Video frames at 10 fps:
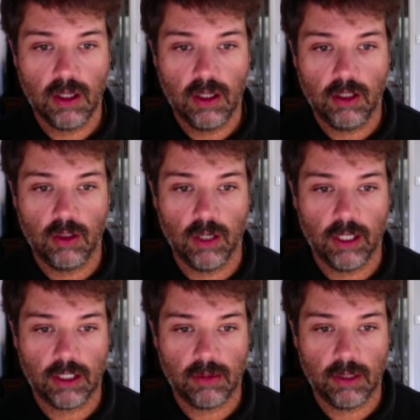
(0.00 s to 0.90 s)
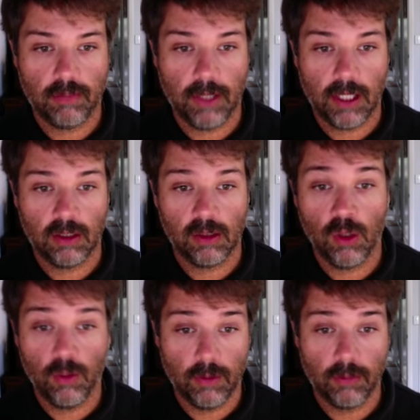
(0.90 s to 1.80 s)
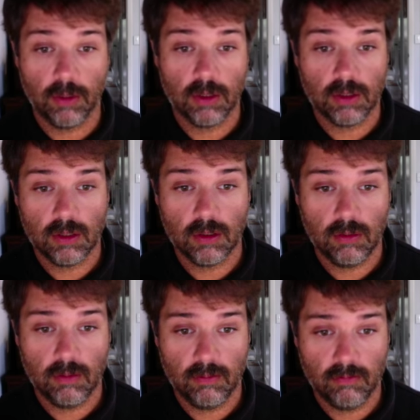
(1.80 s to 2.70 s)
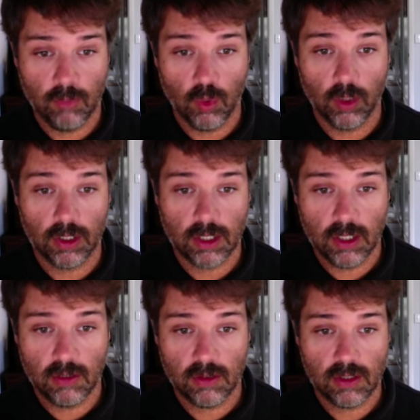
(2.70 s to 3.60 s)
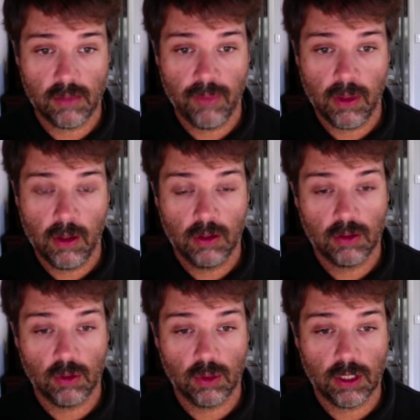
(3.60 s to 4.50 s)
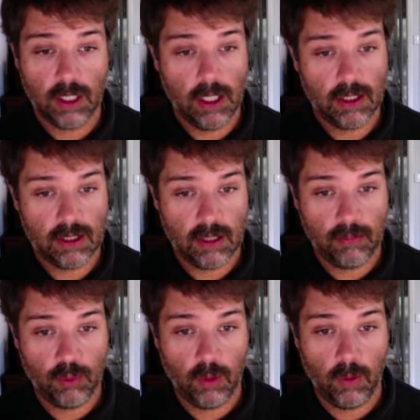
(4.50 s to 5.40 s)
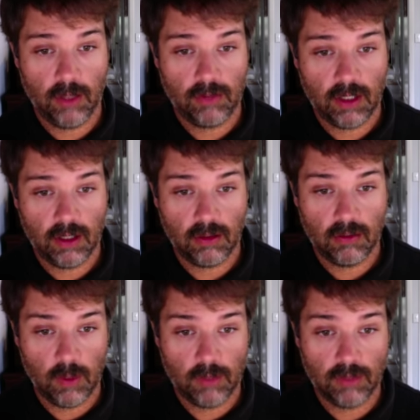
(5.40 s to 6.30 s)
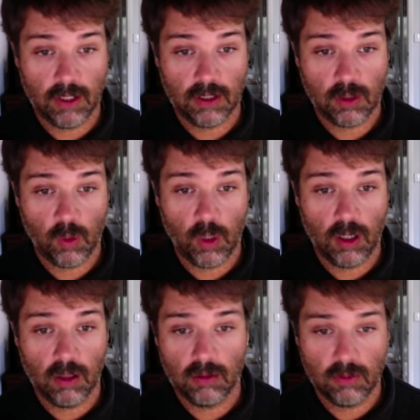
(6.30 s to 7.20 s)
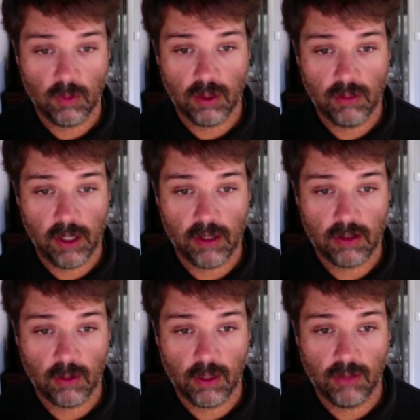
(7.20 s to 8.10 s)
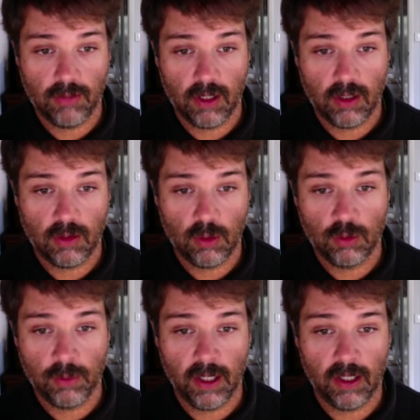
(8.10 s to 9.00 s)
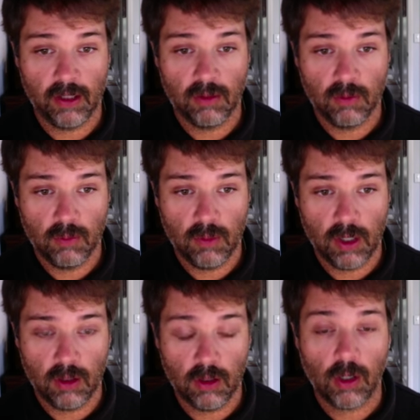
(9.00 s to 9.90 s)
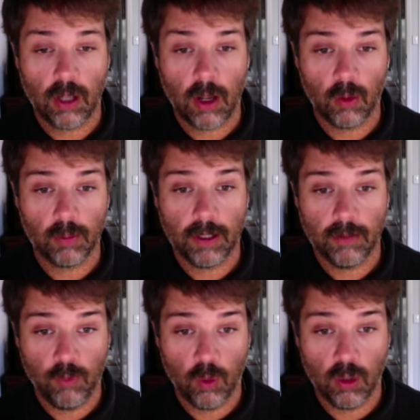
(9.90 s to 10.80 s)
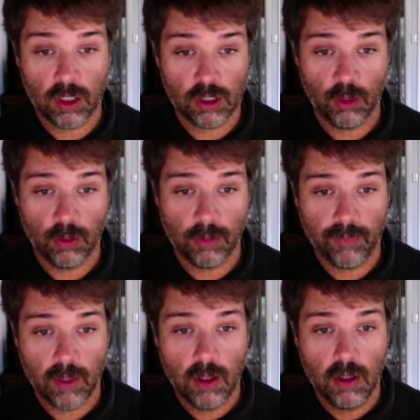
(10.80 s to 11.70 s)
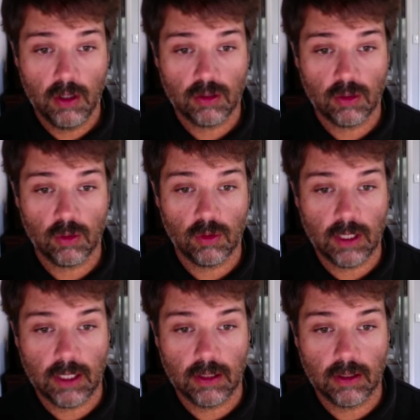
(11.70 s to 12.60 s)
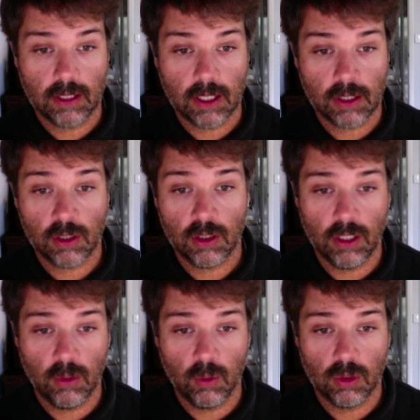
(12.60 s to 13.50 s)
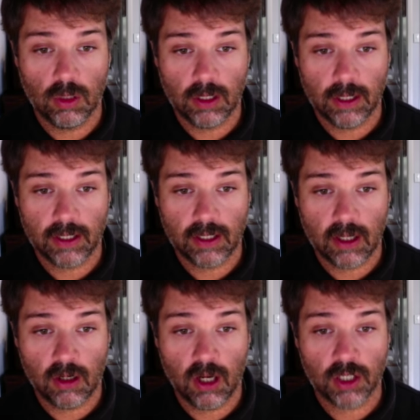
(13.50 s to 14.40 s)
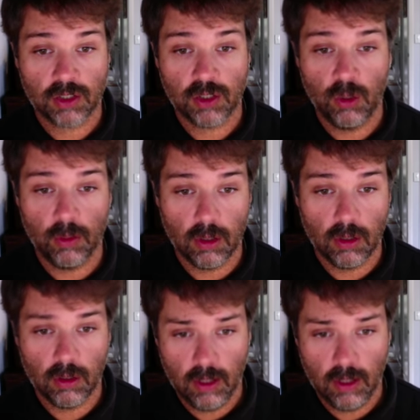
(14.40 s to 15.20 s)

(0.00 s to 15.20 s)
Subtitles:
you're actually paying November's mortgage and interest. So in order to get us to that point, we have to get square with a month. So we got to figure out who's paying or how we're paying for October. So the attorney will collect our October